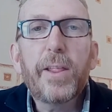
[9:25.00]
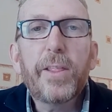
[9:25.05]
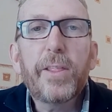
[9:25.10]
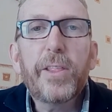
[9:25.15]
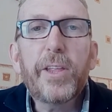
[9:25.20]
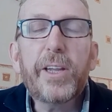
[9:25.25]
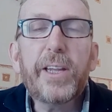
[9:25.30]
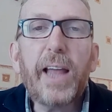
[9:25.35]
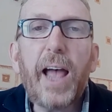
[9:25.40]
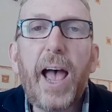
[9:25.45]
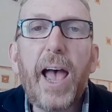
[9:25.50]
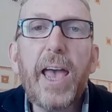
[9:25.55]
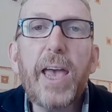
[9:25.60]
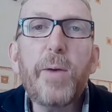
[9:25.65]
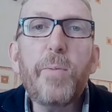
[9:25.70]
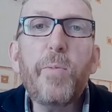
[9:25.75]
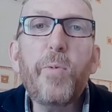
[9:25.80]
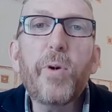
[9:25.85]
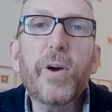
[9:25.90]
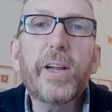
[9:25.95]
the
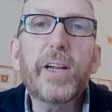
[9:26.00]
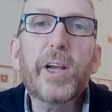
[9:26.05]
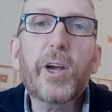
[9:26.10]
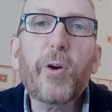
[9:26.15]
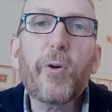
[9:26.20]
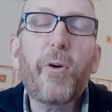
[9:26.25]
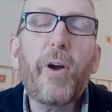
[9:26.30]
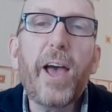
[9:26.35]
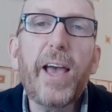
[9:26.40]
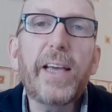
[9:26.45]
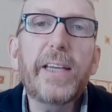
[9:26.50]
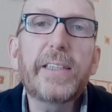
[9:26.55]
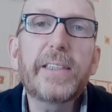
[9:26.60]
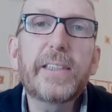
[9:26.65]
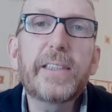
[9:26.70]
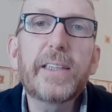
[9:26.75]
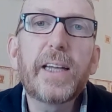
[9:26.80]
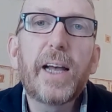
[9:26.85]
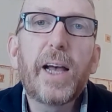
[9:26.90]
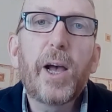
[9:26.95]
time when
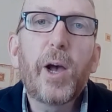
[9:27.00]
Christ